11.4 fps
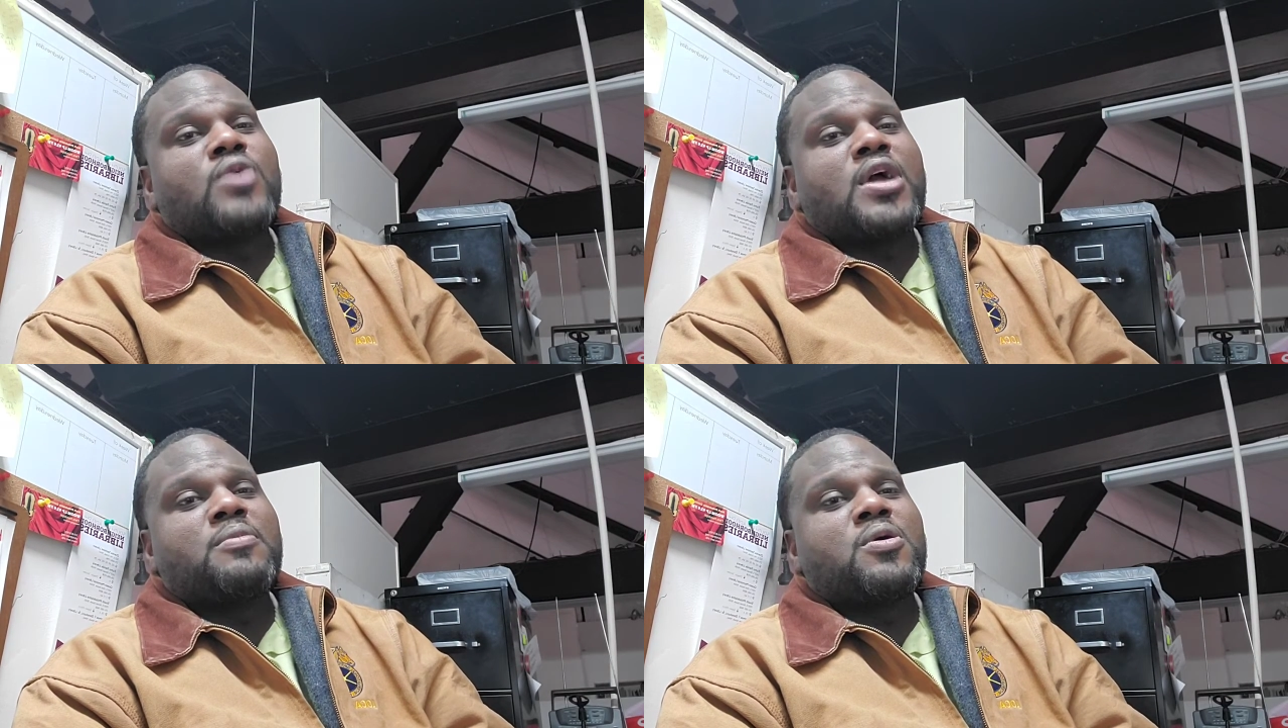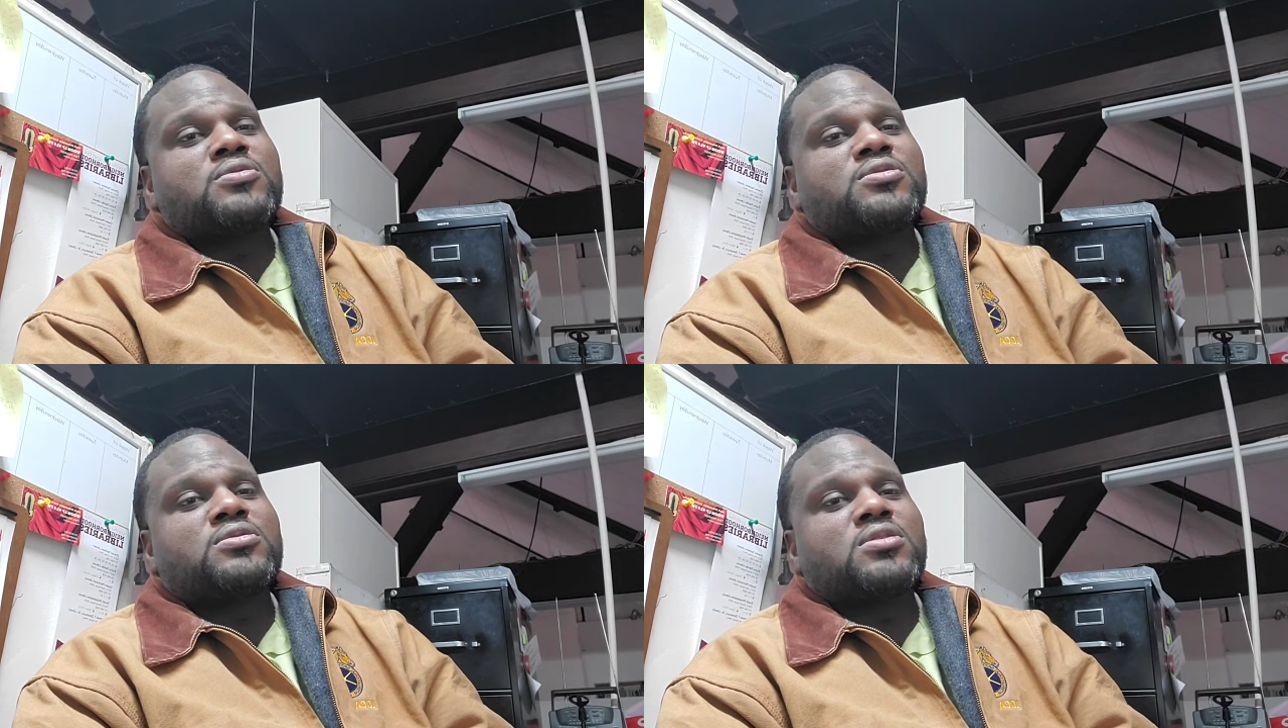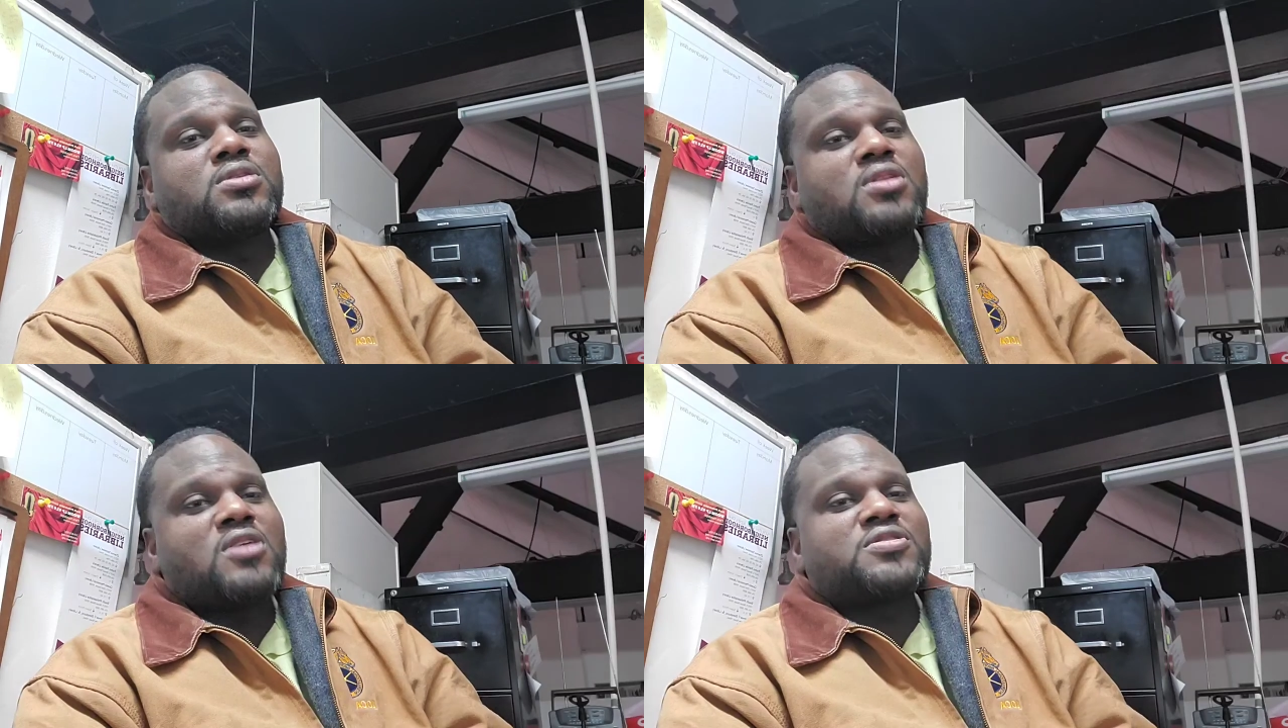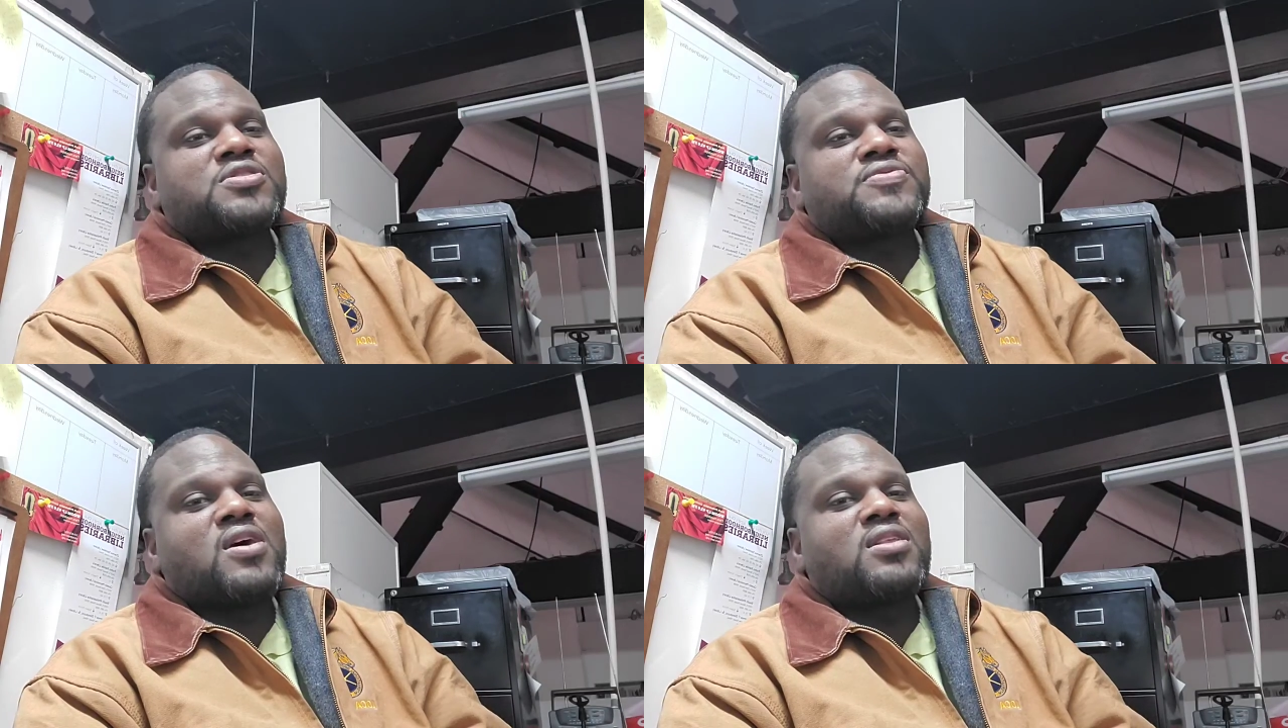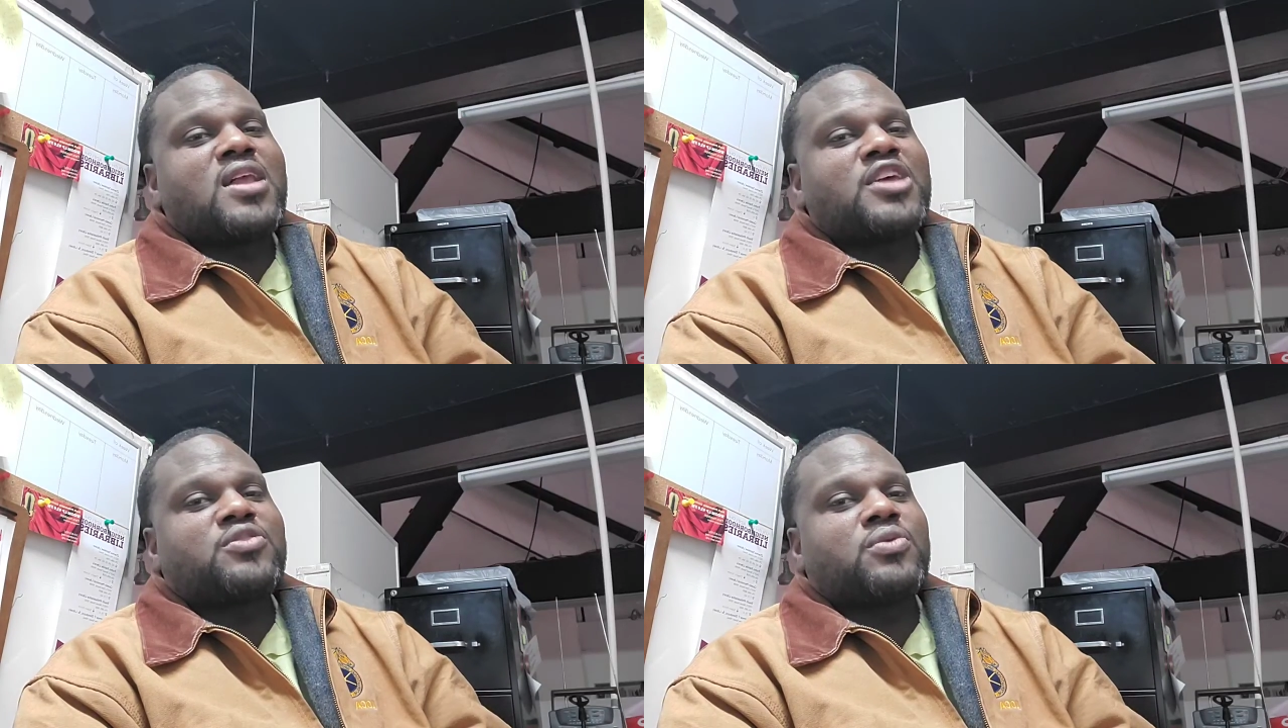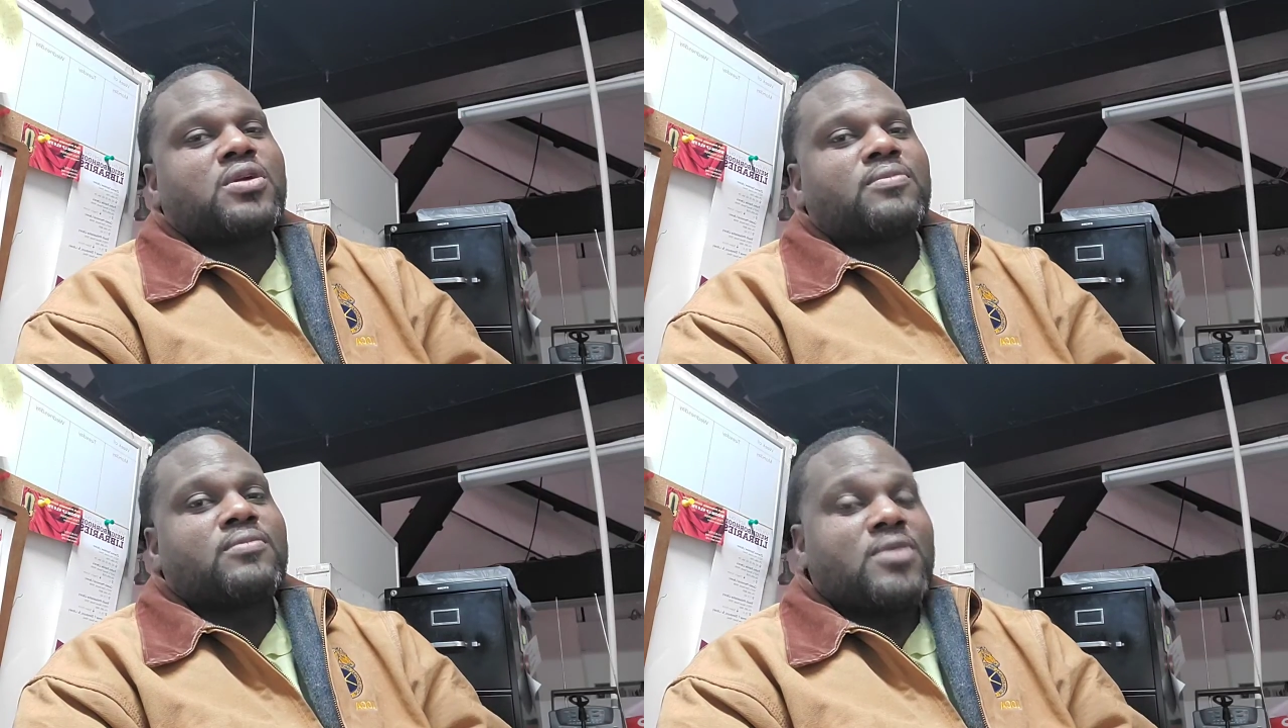Ramos, he lost his father last
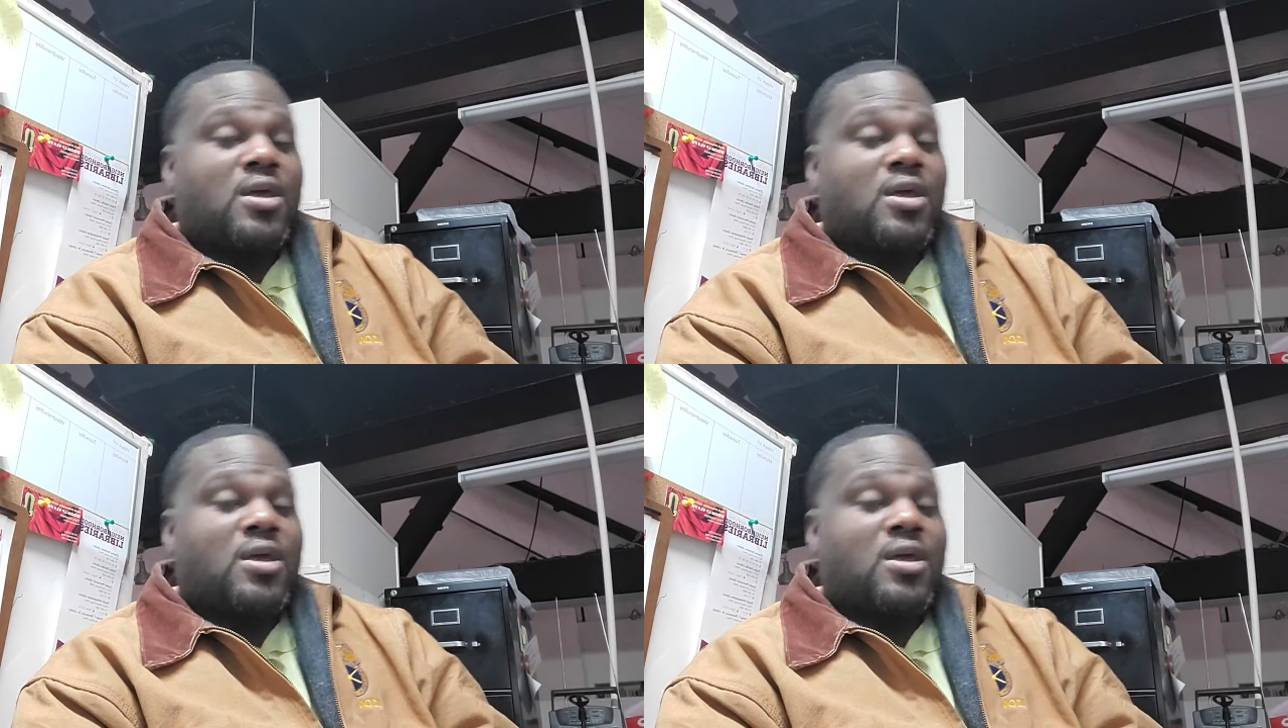week.